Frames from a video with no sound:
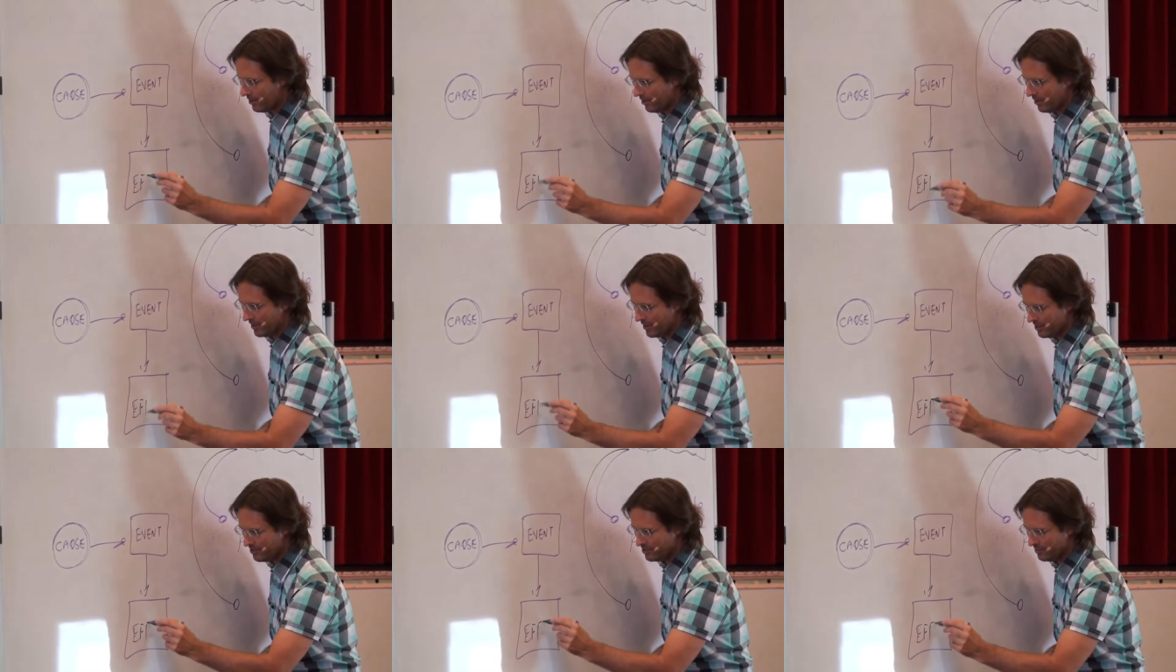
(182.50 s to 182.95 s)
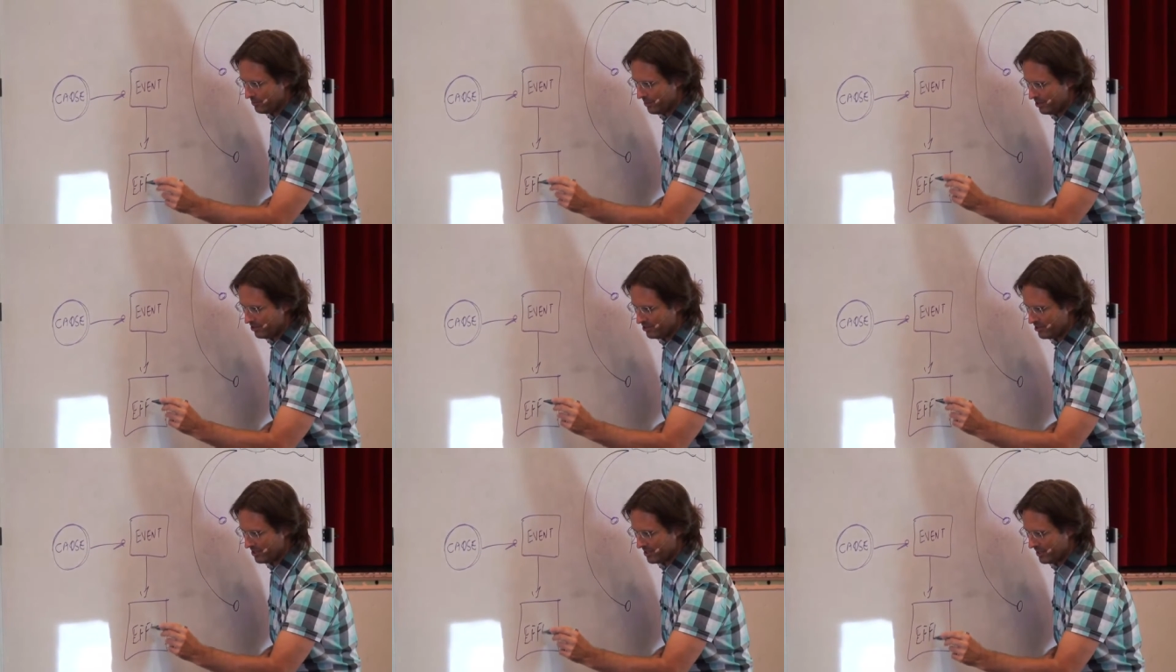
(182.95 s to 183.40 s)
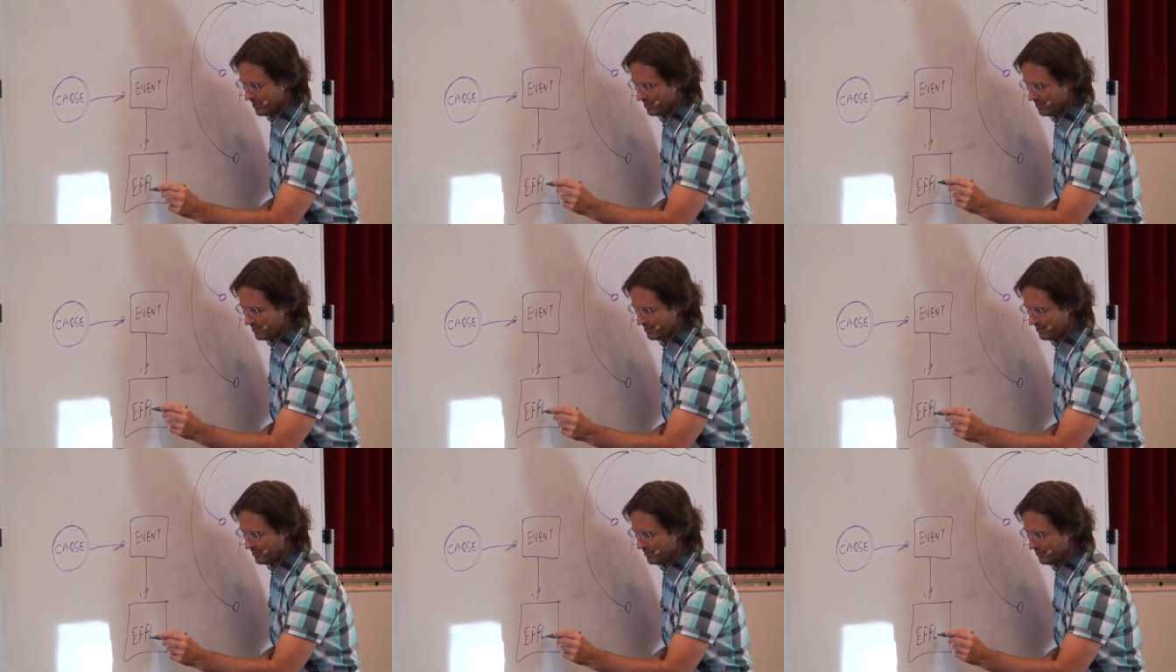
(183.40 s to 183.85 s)
on us
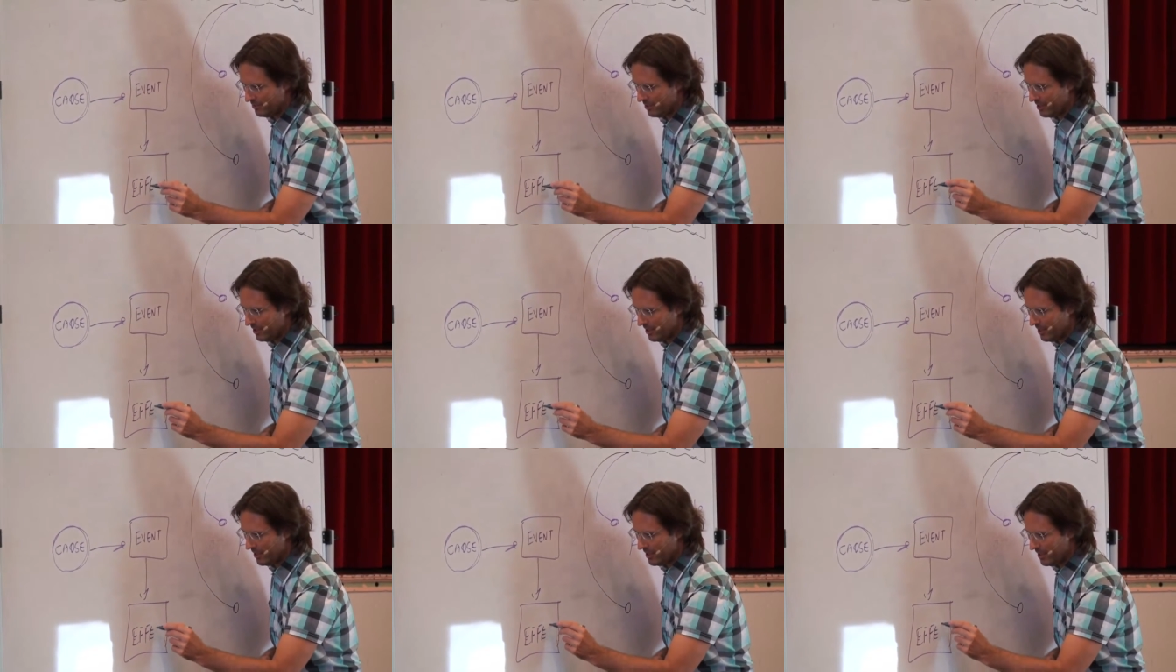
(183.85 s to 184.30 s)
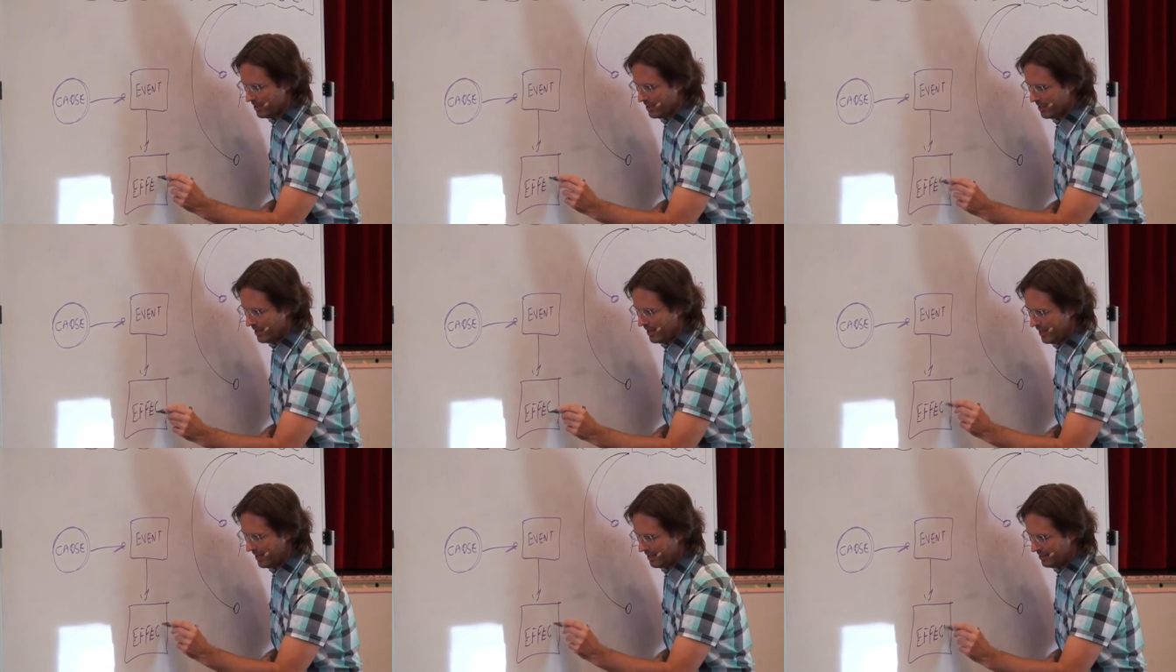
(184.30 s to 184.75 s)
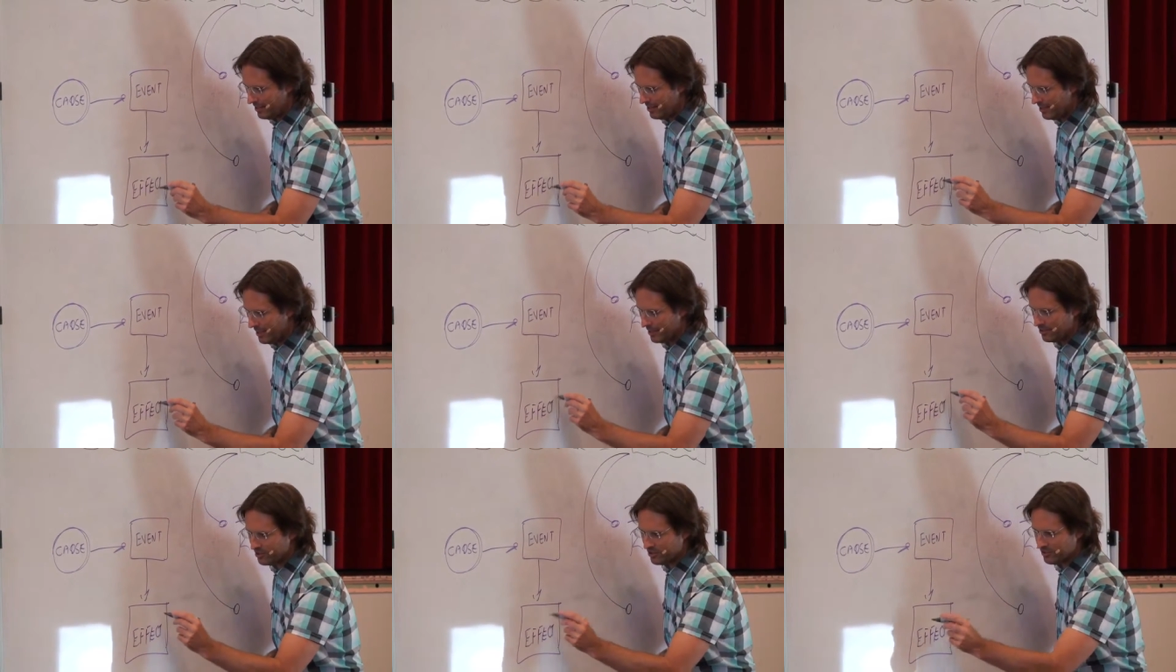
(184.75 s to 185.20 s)
emotionally. And
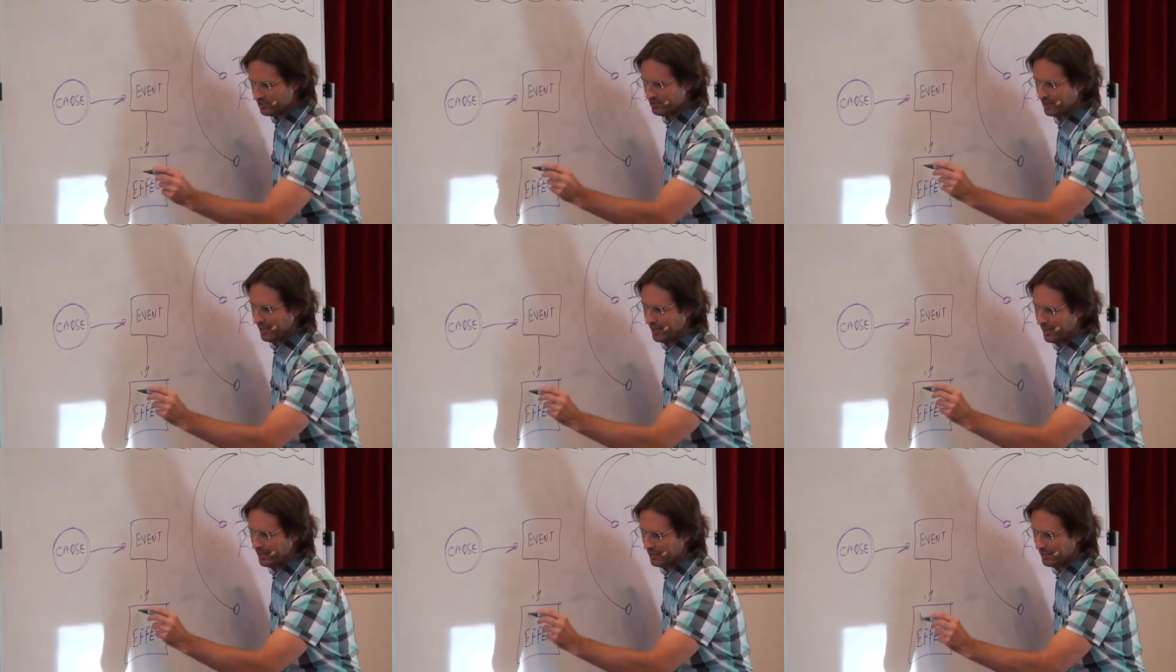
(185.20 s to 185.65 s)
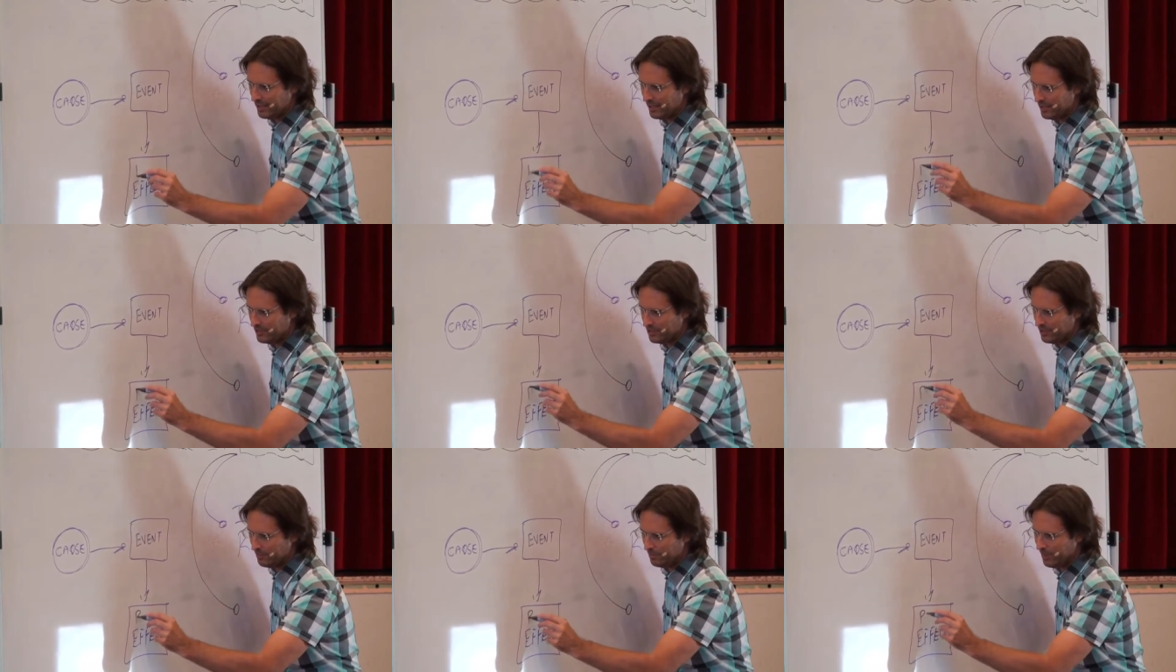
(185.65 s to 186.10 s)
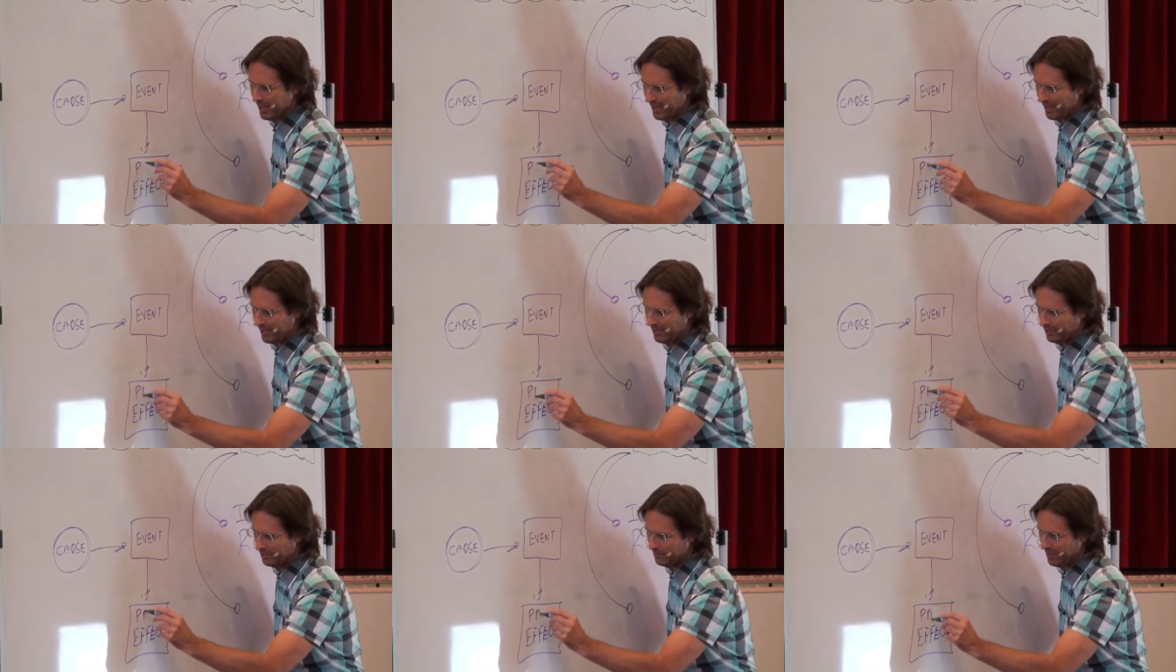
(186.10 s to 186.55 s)
let's say it's a
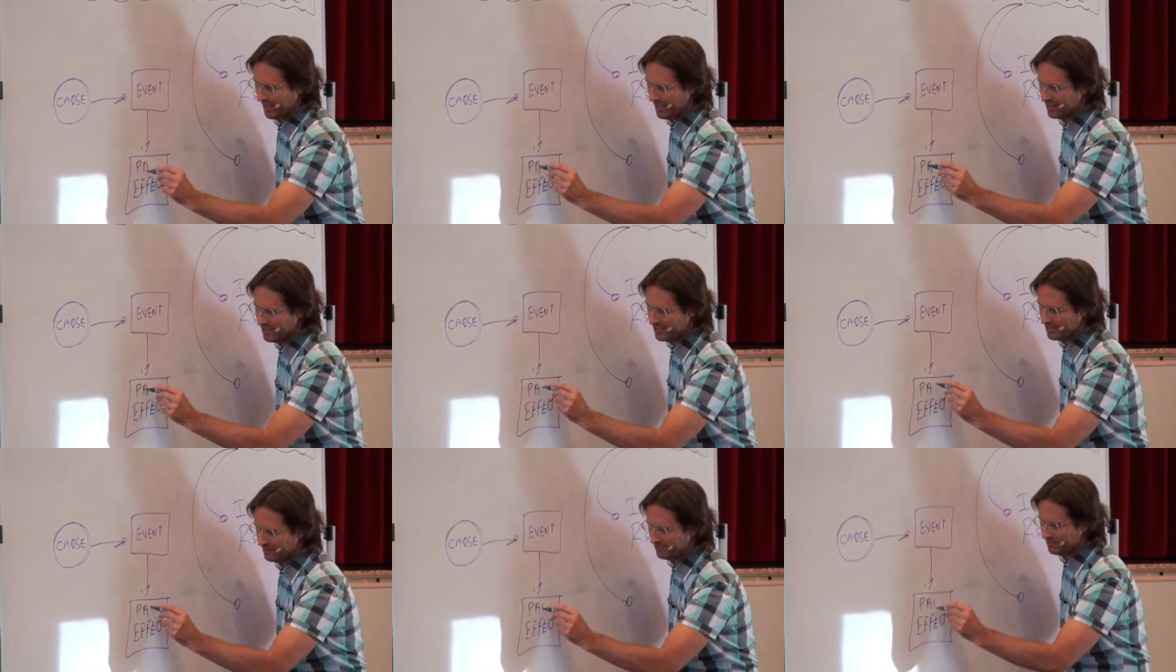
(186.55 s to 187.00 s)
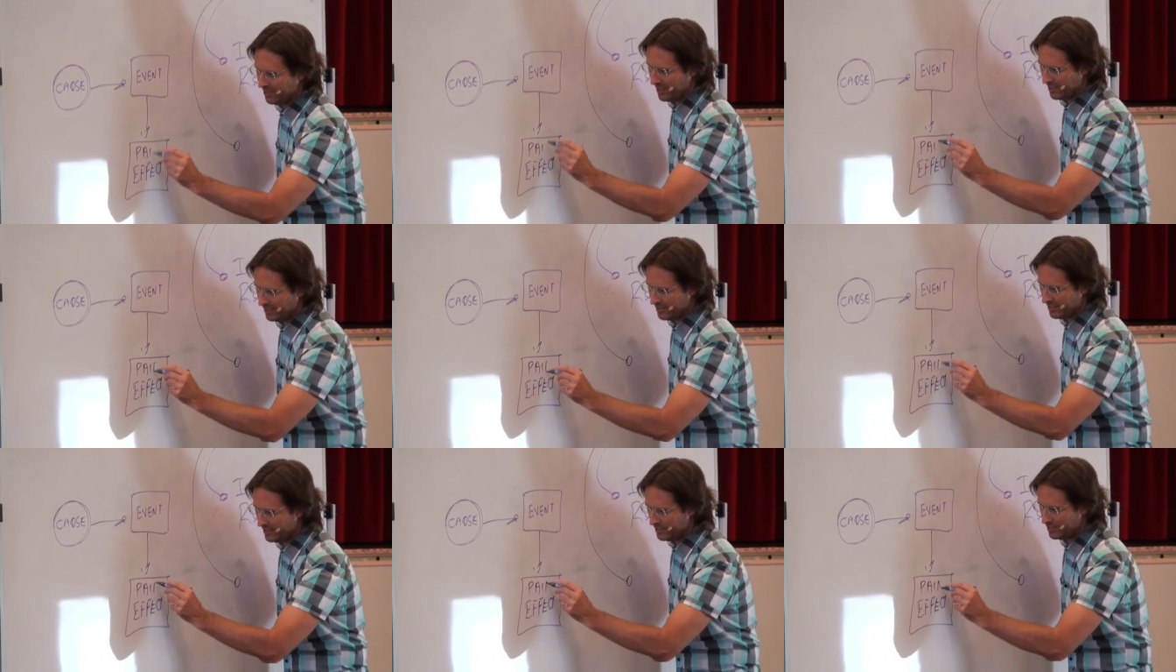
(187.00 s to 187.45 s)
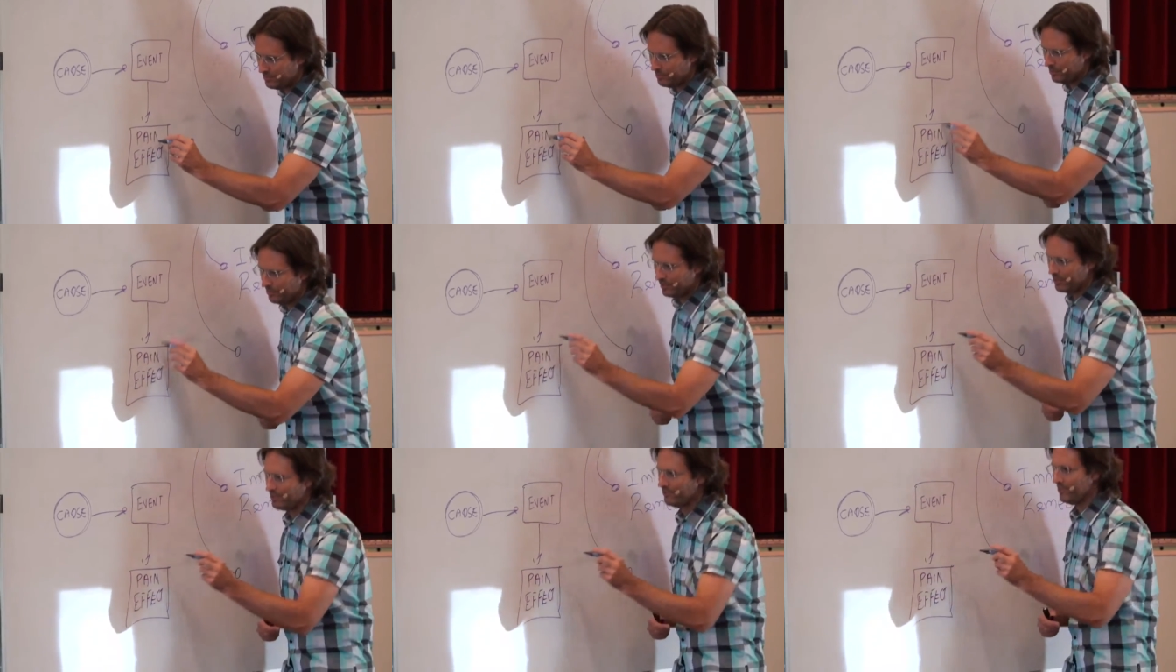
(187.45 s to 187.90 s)
pain-based effect at this
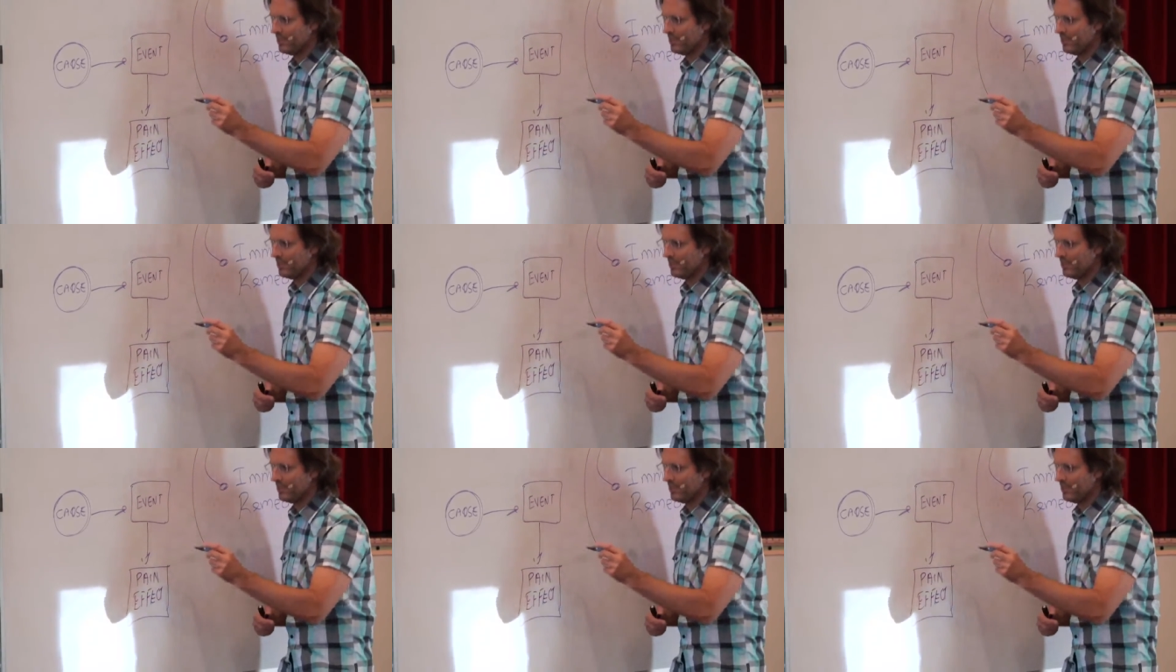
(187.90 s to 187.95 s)
point,